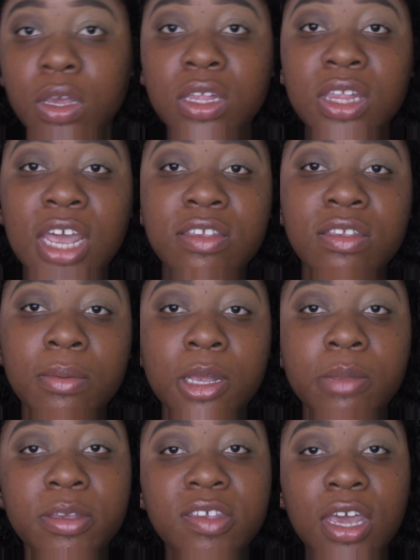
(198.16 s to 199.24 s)
Next, I'm going to
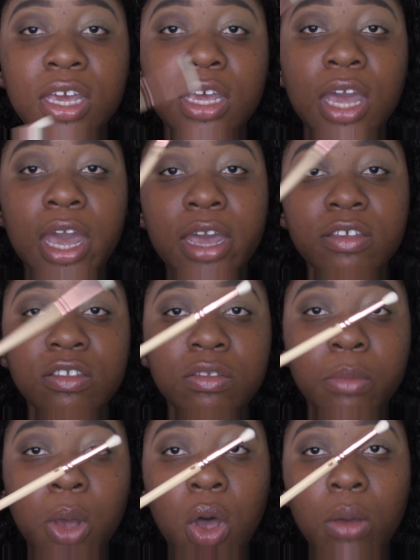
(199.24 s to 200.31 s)
be taking a
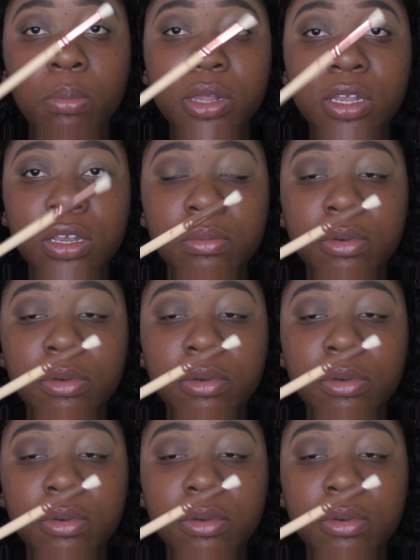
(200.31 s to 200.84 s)
small blending